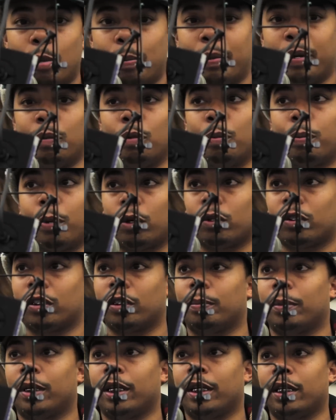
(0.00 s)
people
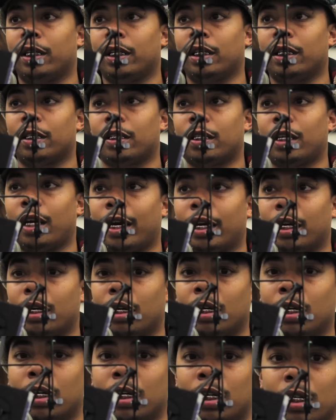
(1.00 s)
person, man, and it's like
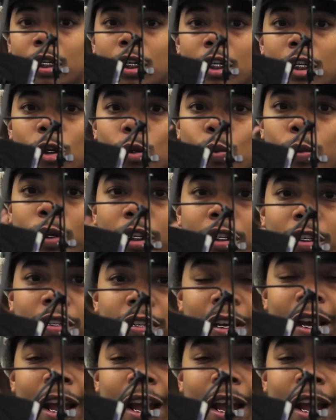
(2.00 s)
uh, when just ain't